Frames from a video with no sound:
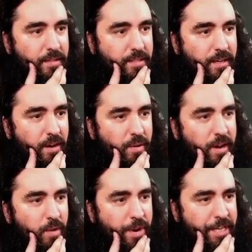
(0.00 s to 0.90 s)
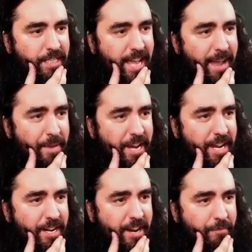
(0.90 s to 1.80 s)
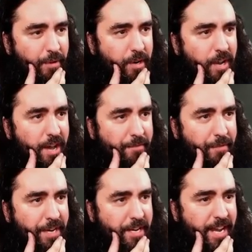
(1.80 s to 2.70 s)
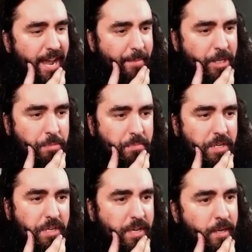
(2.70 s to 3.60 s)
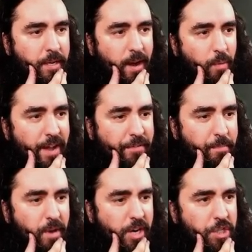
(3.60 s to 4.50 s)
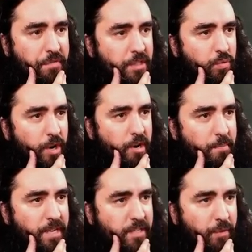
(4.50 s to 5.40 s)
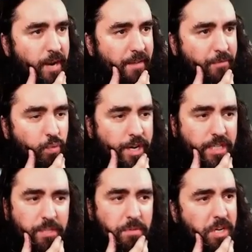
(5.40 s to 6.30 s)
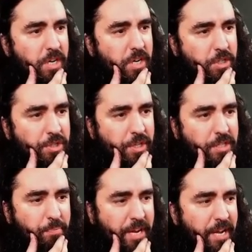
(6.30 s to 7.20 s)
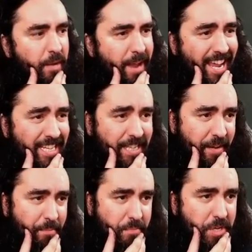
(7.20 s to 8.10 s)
So uh, we're slamming in there for a lot of freaking damage. And now we have the March of the Swirling Mist for afterwards. Just being amazing.